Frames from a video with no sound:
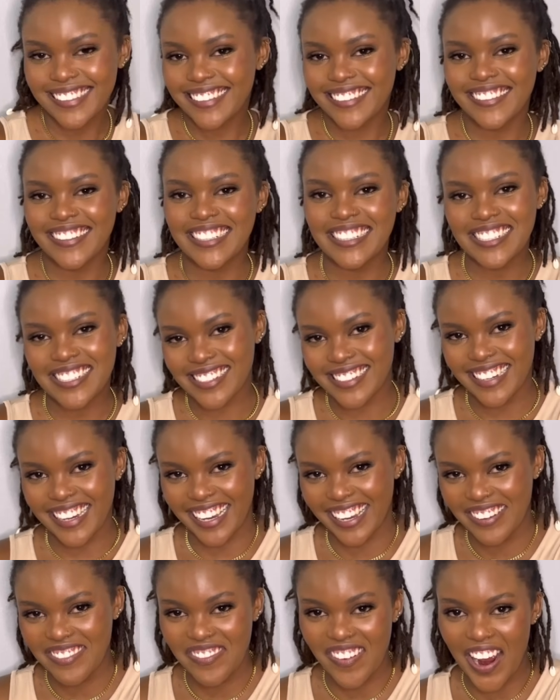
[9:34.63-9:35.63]
going to
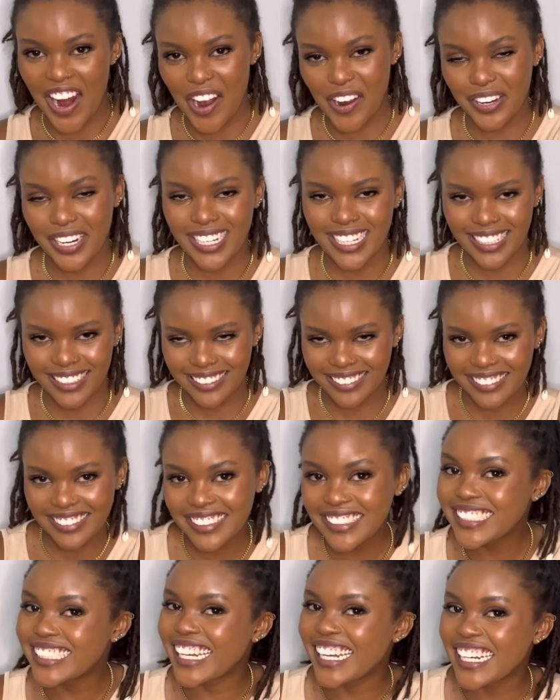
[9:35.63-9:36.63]
get married, and
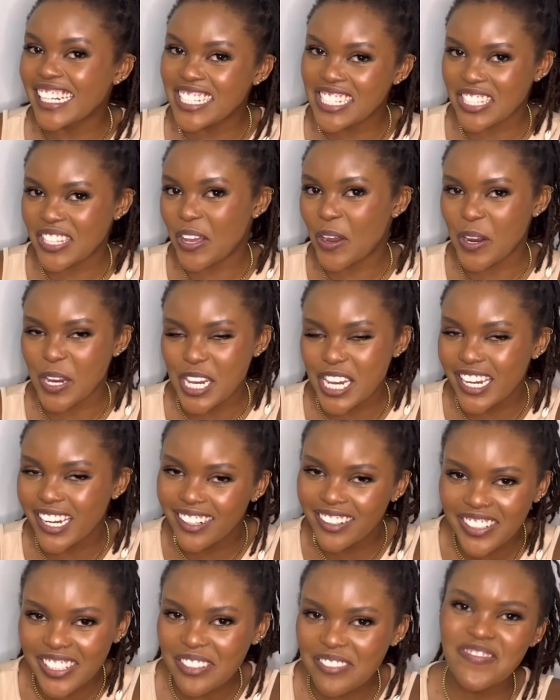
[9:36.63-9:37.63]
Tyler is not here
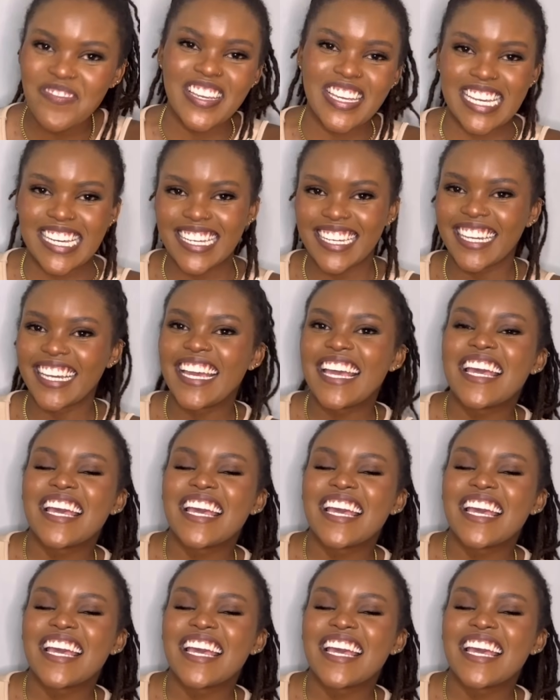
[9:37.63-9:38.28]
with me.